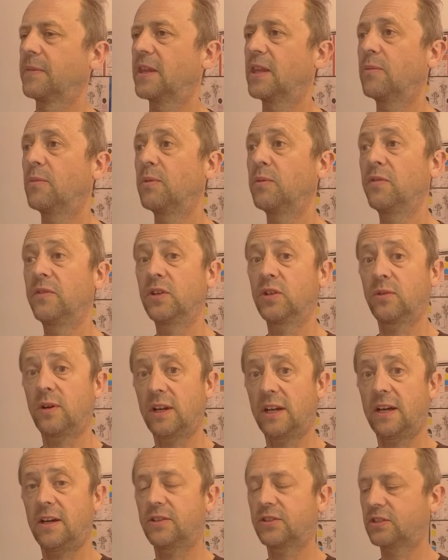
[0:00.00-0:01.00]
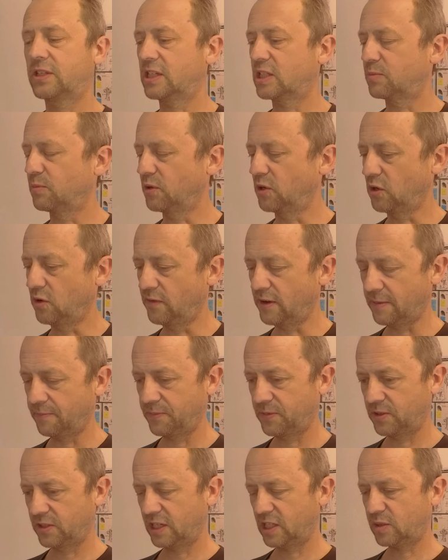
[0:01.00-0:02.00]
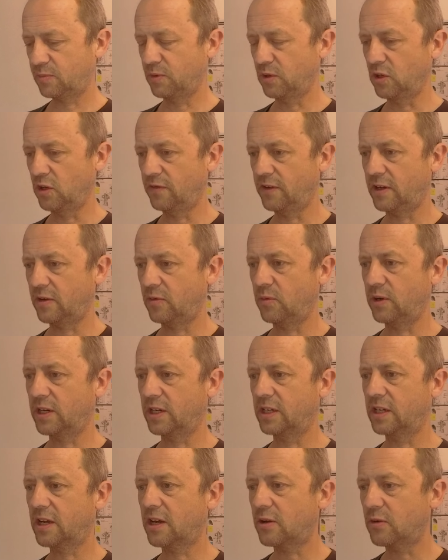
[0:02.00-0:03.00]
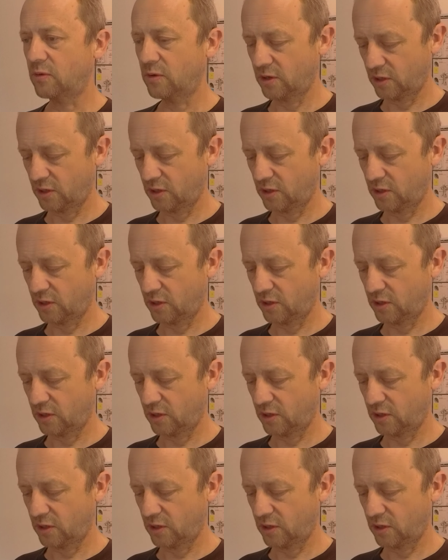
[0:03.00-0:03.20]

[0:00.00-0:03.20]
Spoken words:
And then we're moving to our last 6 manoeuvre. 6 manoeuvre, we're going to go